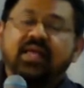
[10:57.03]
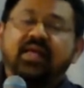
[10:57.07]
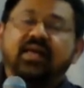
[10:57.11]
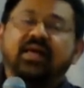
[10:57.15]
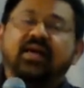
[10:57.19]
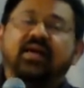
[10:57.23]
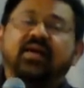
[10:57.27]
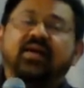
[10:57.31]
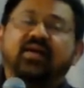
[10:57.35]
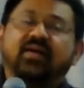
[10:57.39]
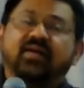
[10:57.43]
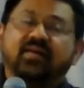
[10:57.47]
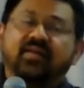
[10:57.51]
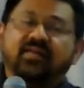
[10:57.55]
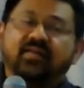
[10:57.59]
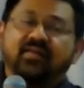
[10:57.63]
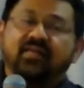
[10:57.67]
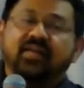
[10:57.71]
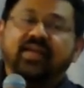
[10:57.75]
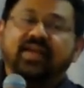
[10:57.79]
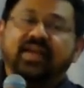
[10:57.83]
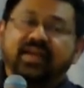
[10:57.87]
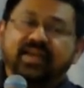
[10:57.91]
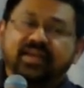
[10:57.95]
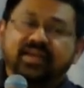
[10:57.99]
uh, oh,
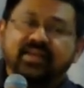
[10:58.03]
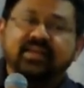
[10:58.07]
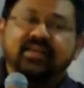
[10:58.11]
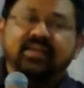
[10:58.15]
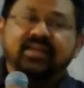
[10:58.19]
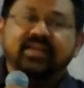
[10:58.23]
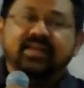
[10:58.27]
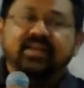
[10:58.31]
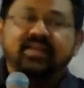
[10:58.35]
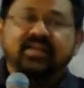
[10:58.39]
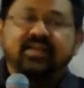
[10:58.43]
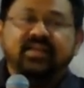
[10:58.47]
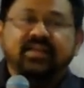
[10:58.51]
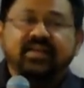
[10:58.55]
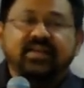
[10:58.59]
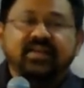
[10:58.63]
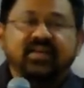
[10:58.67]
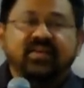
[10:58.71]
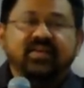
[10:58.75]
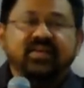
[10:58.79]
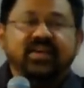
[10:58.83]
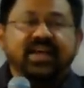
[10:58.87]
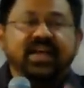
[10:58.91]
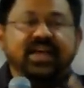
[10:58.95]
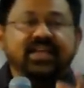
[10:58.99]
okay. Okay,